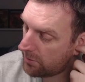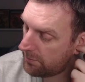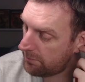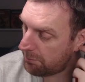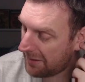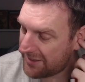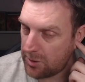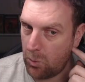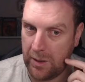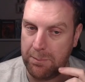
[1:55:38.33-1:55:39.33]

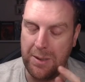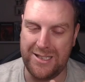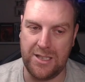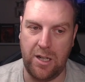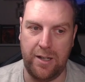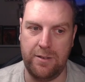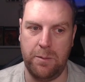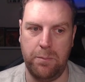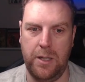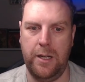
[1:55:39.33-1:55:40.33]
magic
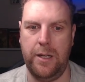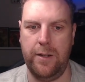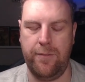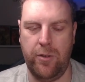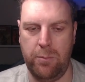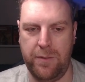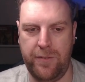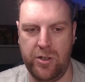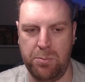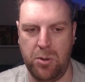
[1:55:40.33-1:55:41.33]
item from the
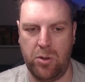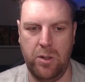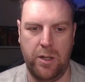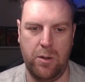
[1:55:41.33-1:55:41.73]
first book,